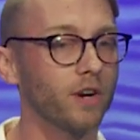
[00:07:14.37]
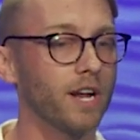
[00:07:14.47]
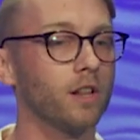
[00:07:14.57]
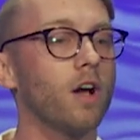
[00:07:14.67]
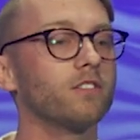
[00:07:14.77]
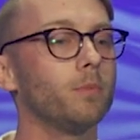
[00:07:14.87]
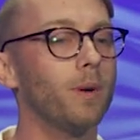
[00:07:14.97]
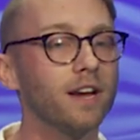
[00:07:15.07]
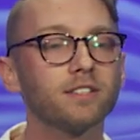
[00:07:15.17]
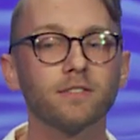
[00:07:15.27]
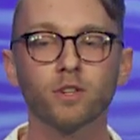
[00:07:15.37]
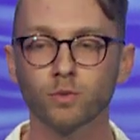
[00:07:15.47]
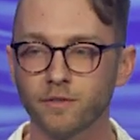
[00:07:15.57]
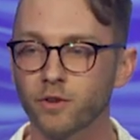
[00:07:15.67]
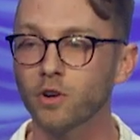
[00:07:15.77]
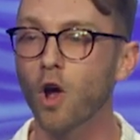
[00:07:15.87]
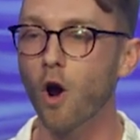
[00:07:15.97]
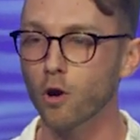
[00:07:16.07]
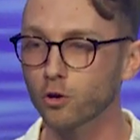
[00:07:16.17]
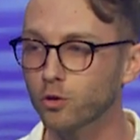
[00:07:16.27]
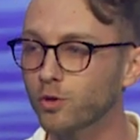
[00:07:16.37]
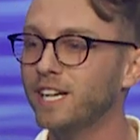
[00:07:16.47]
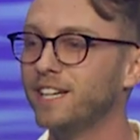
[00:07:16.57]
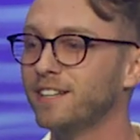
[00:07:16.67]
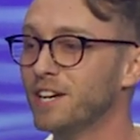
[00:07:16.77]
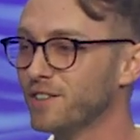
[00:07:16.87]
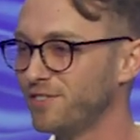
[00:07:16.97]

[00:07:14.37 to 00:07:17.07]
and along the banks of the river are green